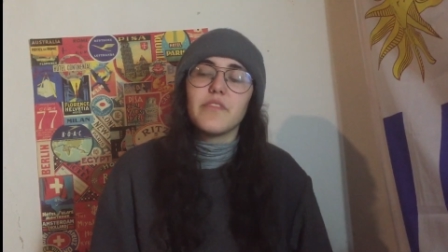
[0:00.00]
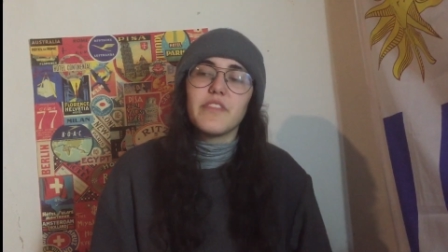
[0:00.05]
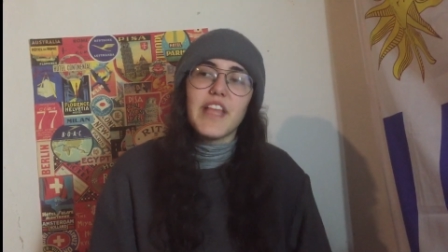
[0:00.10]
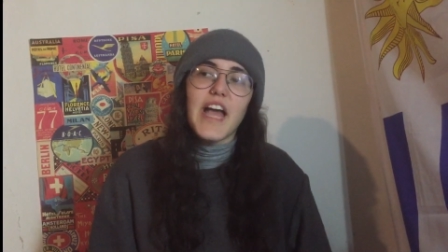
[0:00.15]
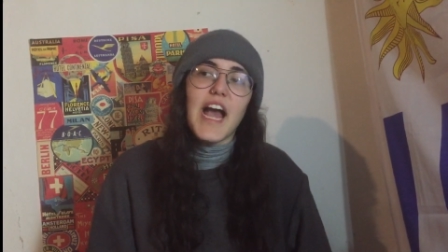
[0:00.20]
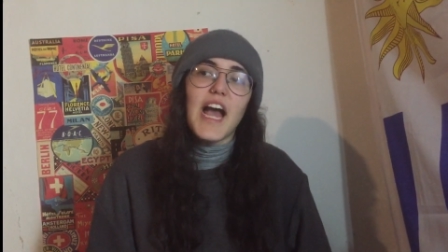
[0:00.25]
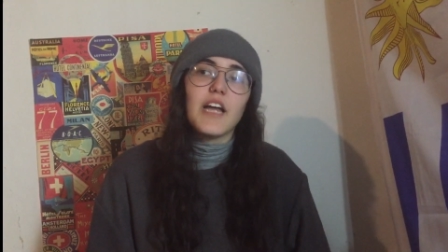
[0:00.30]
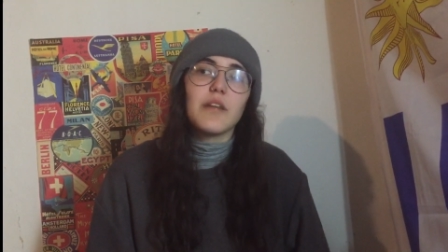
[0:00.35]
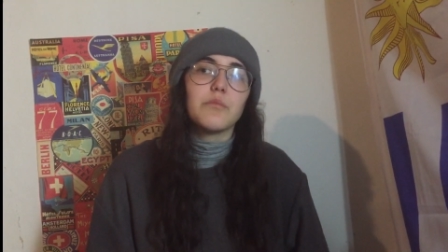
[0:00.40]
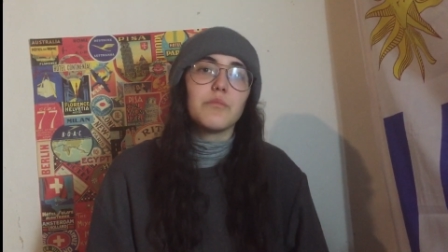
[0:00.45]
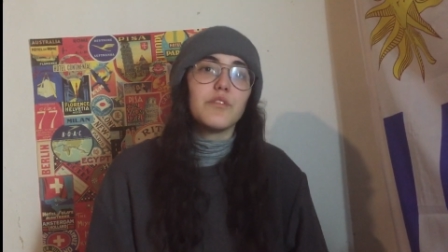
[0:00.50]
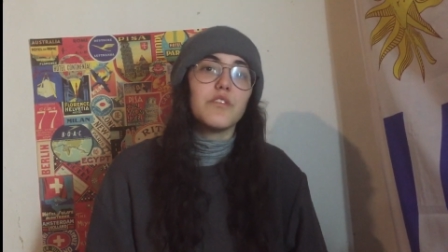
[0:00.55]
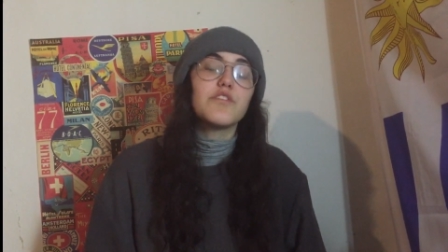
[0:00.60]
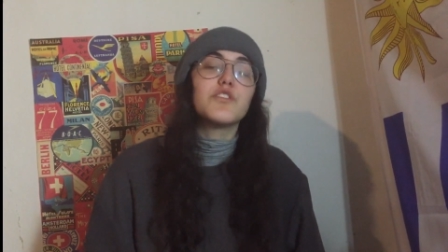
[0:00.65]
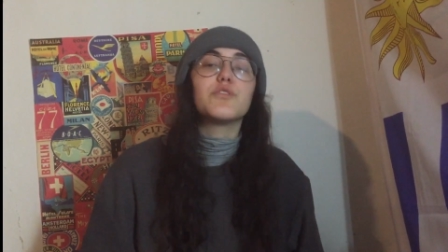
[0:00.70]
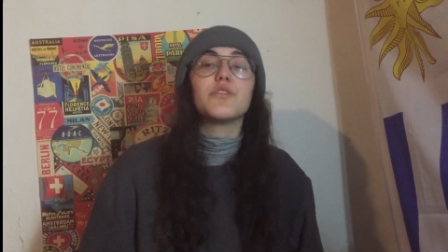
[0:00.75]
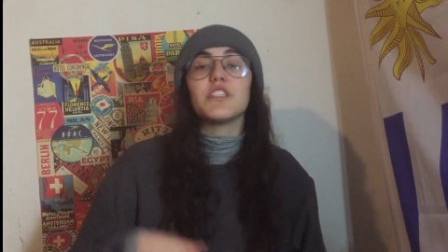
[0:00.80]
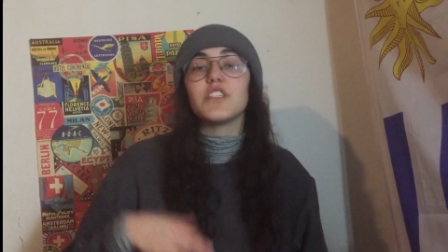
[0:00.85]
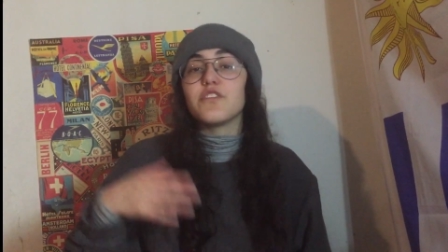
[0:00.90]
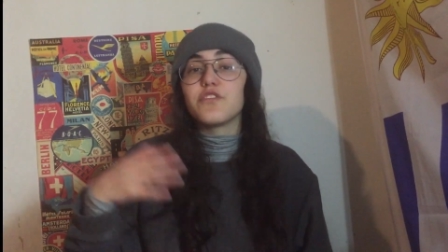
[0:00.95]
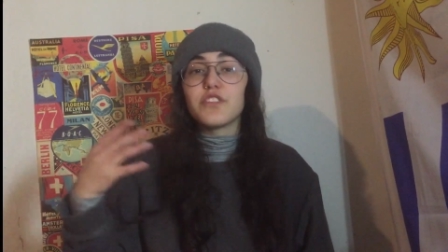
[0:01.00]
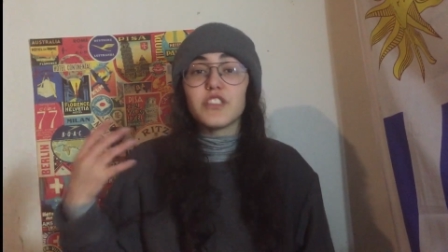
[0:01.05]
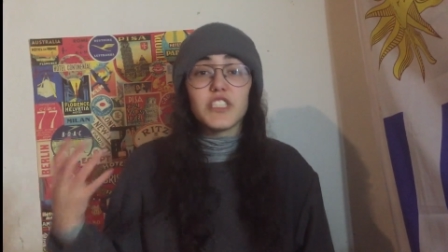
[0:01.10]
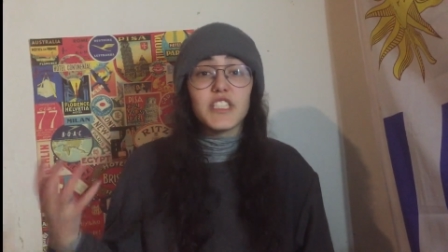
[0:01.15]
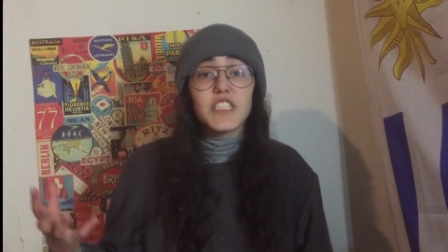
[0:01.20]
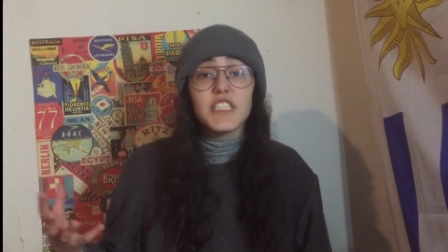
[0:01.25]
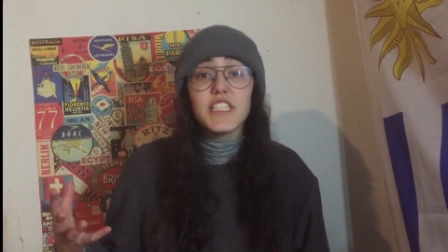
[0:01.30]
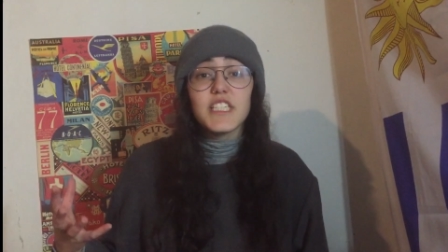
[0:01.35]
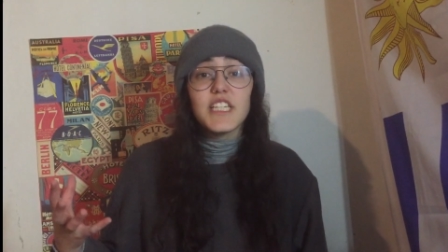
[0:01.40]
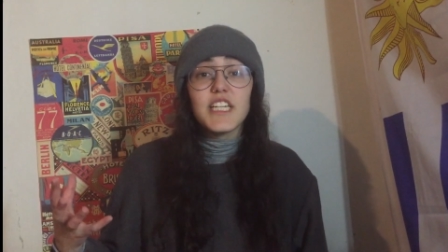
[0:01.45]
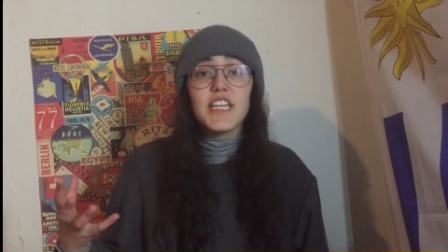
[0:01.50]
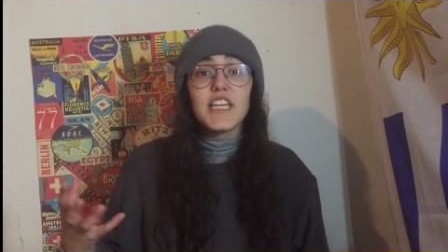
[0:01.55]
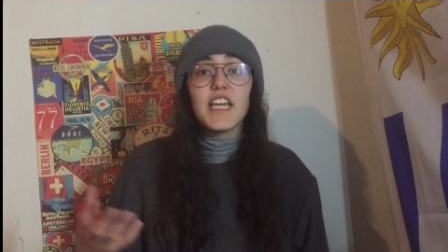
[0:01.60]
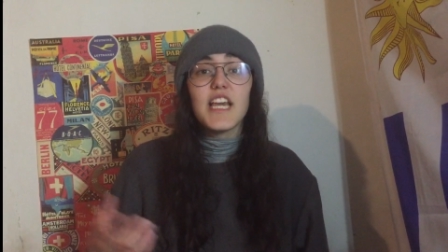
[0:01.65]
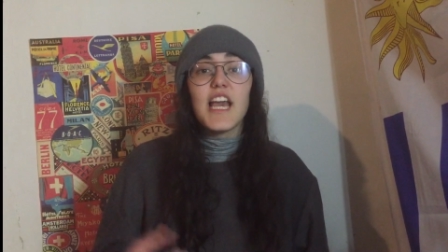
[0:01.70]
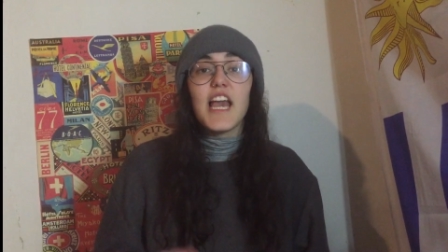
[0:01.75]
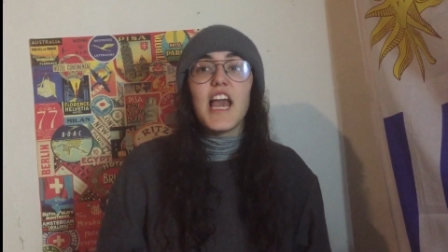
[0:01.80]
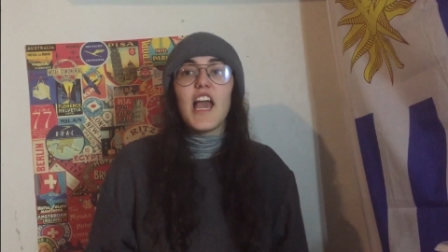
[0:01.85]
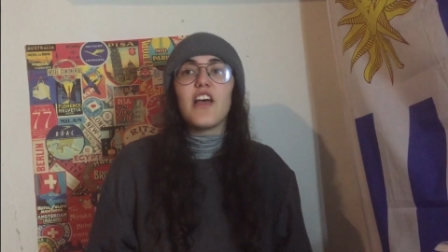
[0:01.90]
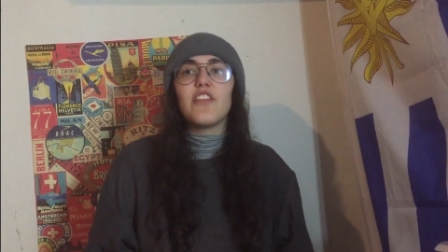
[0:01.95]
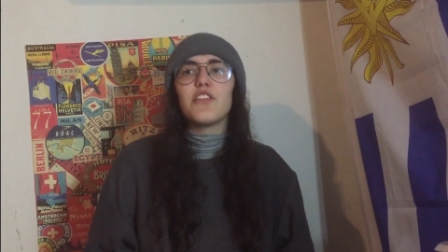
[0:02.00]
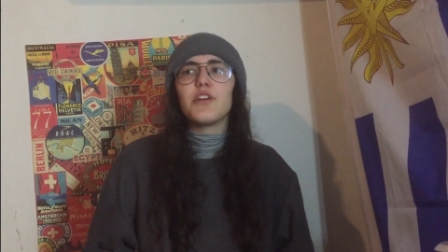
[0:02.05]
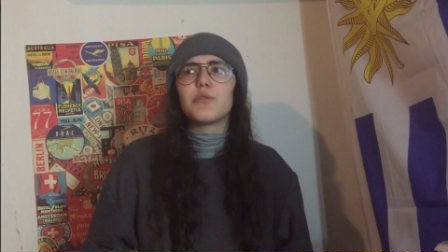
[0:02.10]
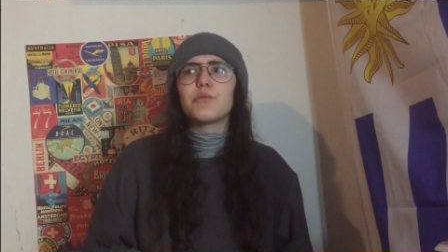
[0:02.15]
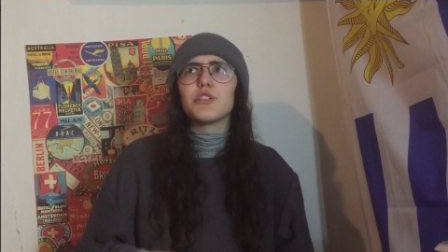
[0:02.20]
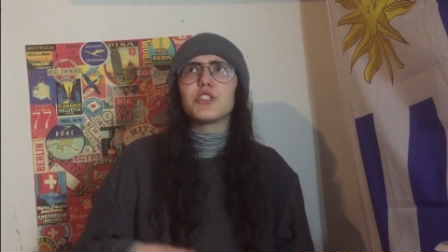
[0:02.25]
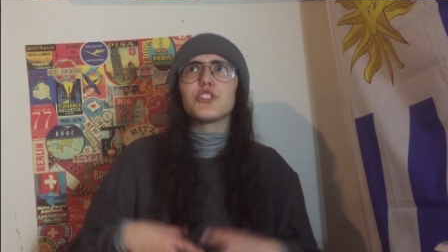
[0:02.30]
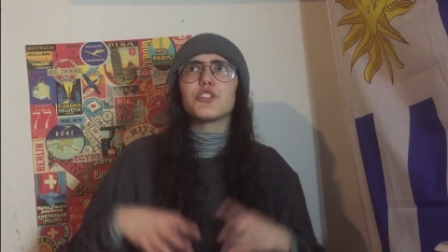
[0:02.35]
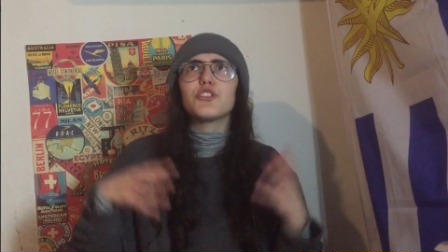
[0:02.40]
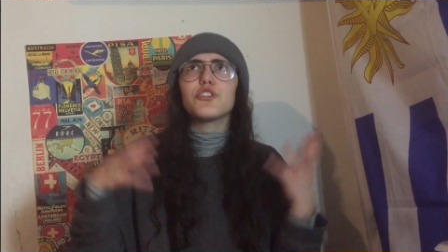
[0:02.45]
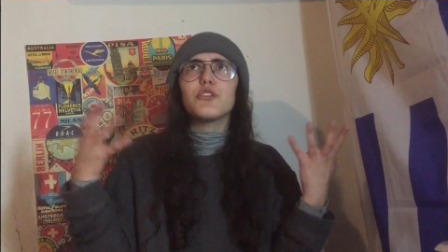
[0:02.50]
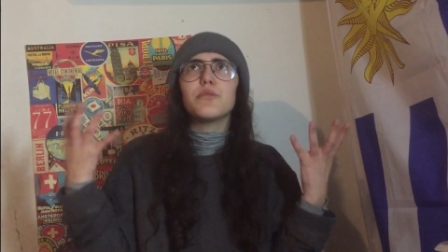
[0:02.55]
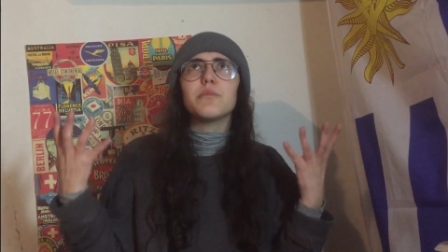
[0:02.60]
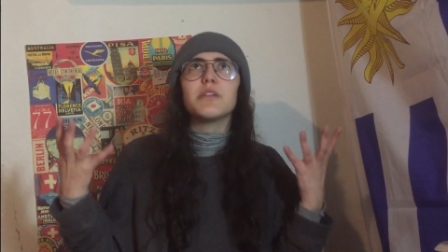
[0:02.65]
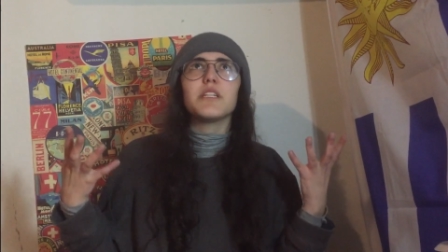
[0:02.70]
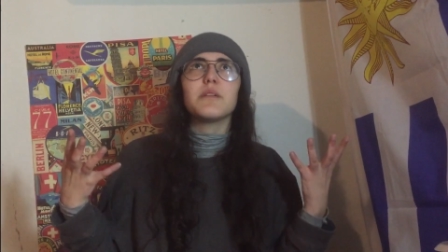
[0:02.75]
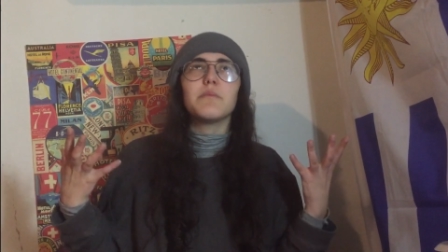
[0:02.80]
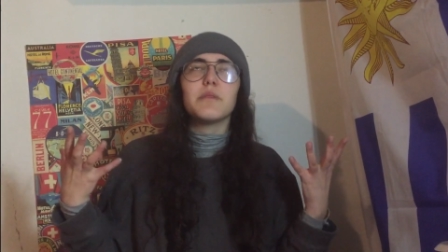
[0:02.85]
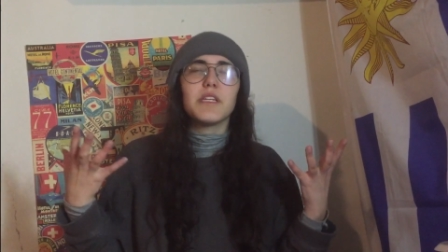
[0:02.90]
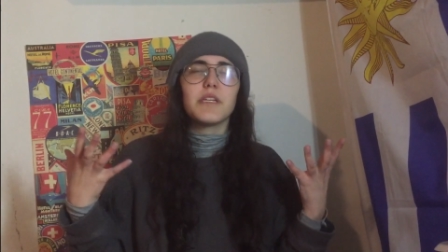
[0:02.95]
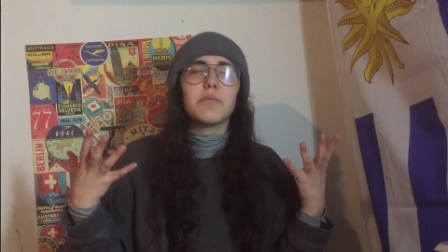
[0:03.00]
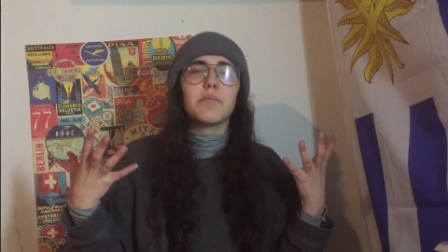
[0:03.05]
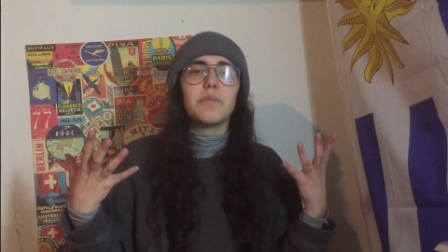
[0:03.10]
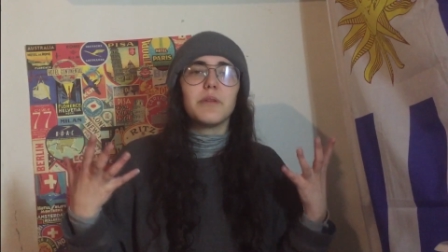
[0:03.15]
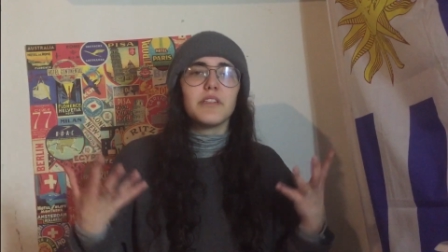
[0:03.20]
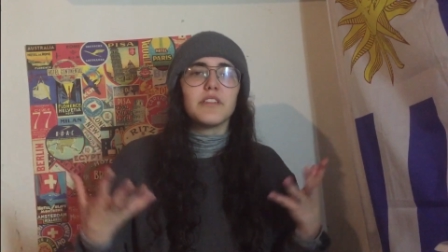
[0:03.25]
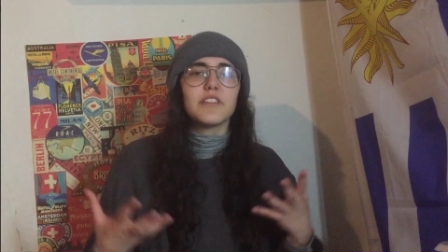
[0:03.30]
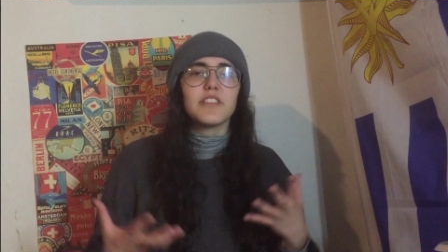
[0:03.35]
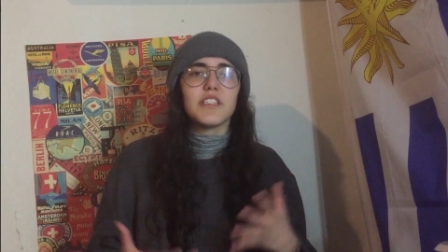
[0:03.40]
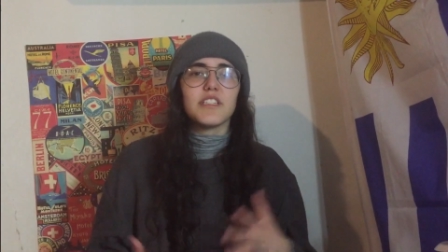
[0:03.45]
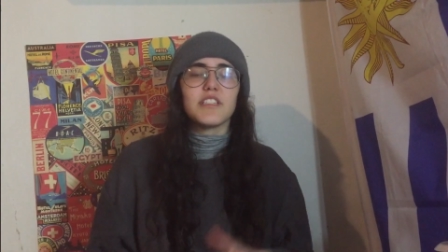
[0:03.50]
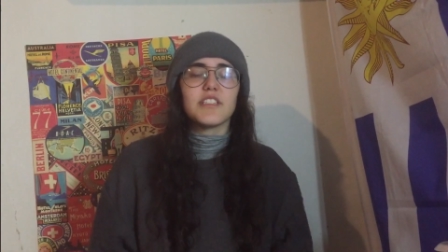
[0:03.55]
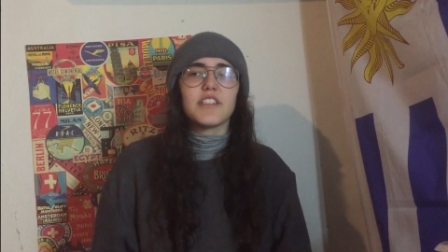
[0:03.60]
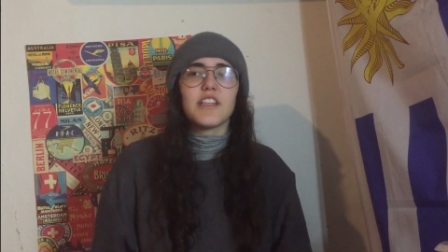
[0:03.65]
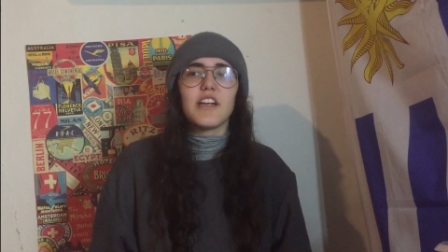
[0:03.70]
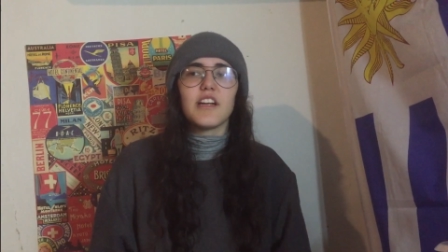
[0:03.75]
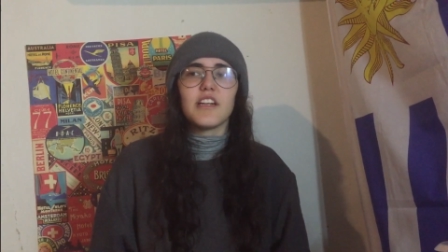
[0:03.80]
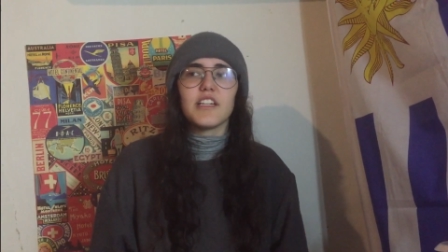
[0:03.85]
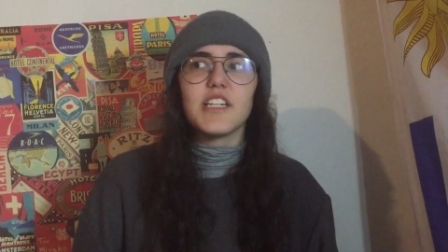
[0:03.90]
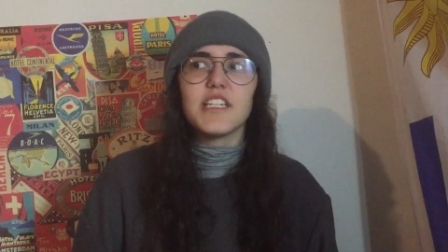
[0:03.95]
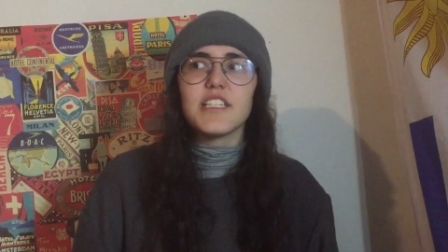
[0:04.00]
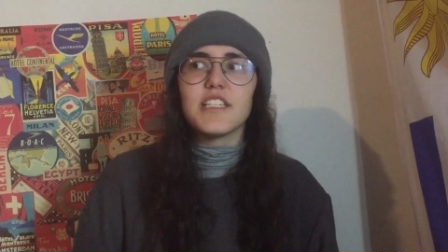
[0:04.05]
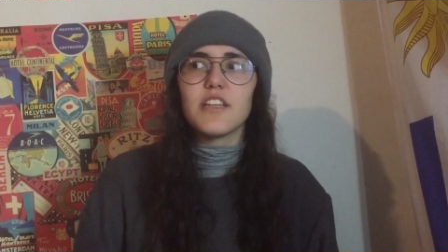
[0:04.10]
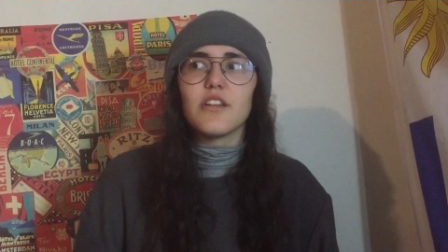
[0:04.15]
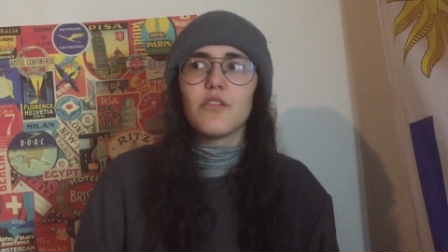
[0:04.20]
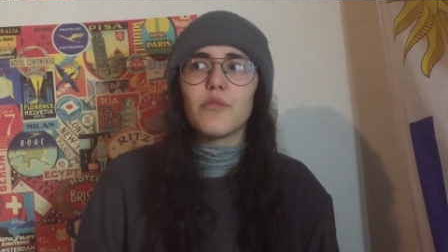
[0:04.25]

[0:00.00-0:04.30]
dad moved to a different city and there were so many big buildings there, and I said,